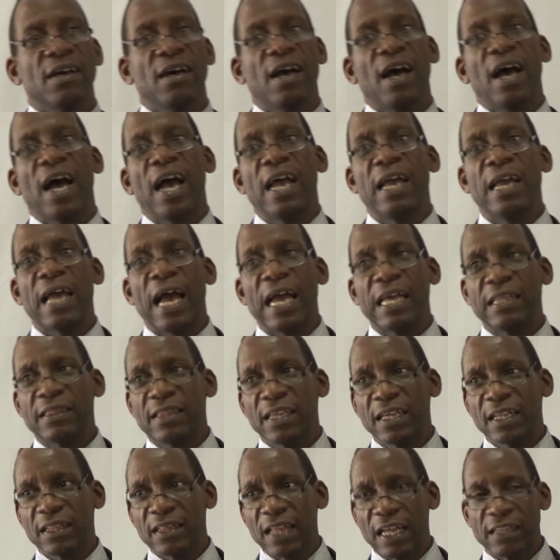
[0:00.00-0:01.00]
I, I
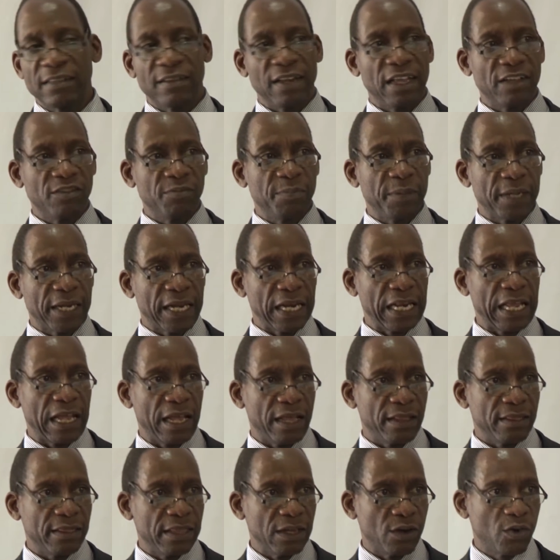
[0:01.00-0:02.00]
think that, let's be
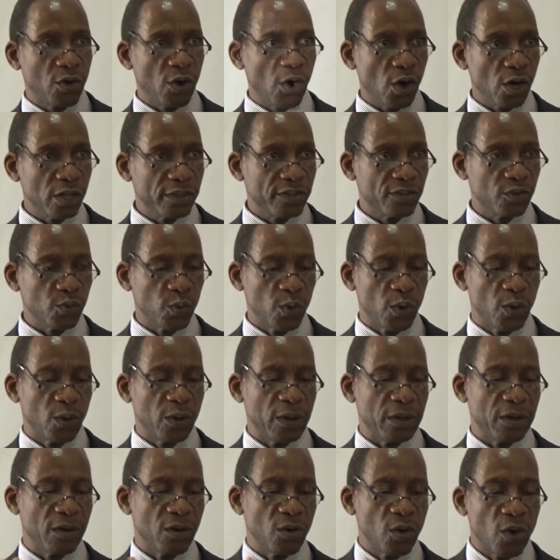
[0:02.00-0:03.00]
clear, the courts will
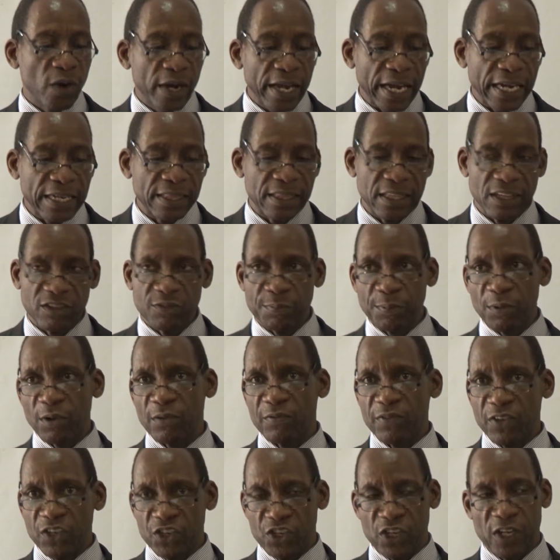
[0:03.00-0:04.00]
look at this
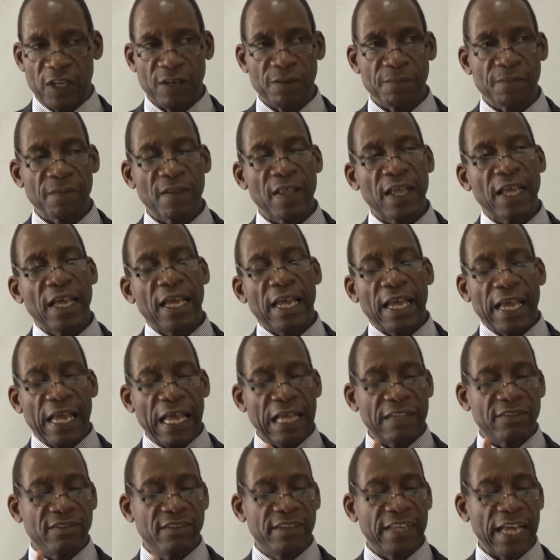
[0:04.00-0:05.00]
provision
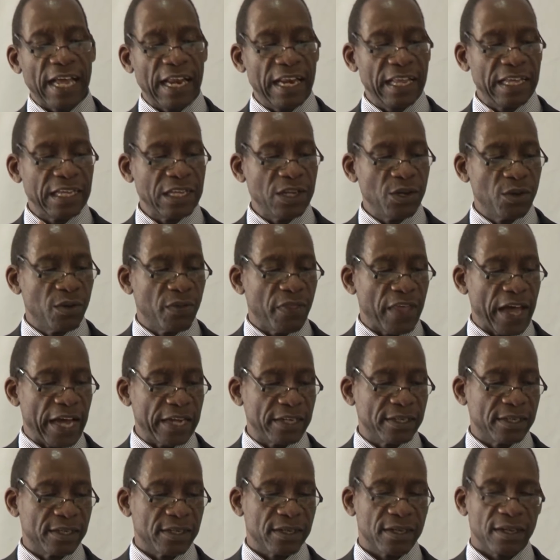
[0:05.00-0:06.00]
as telling you
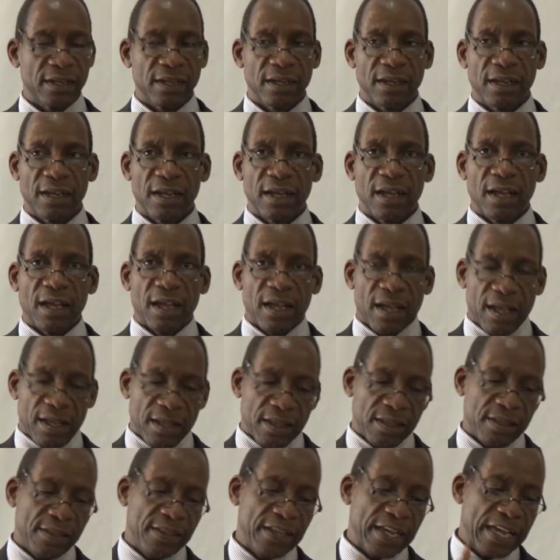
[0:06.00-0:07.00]
that
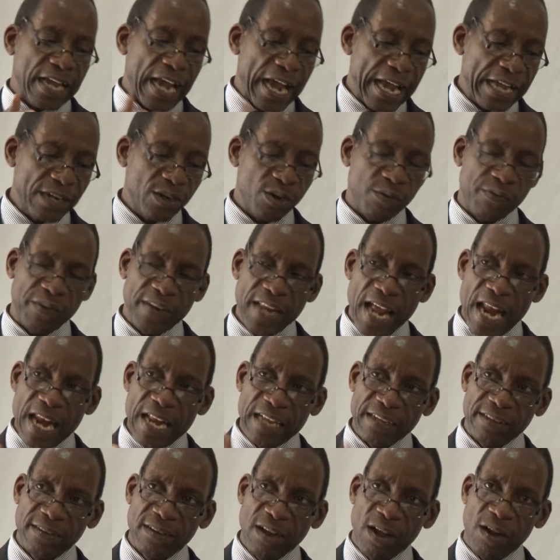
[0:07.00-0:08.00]
the kind of
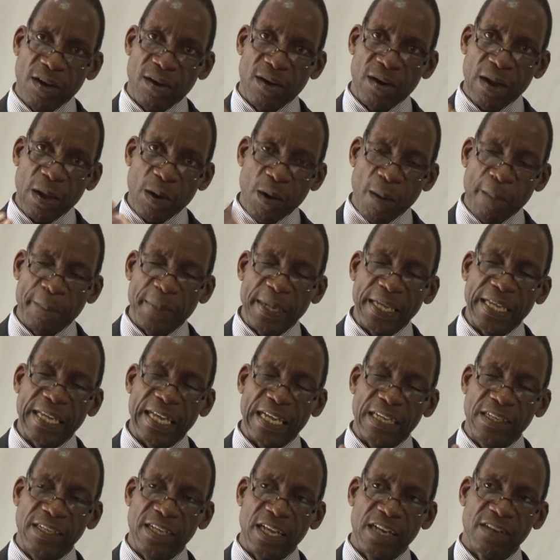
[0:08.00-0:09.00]
international
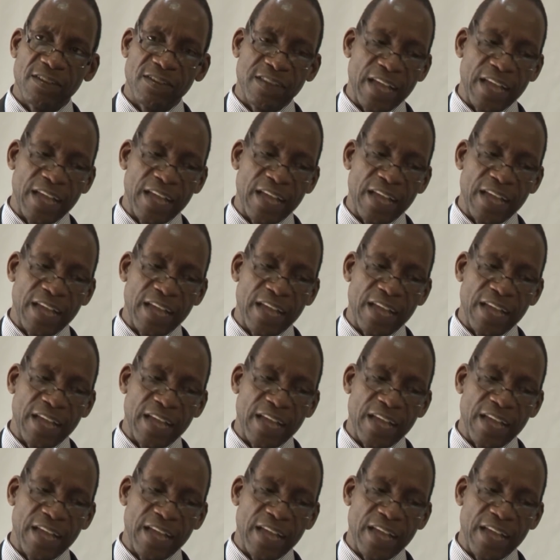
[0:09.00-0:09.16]
obligations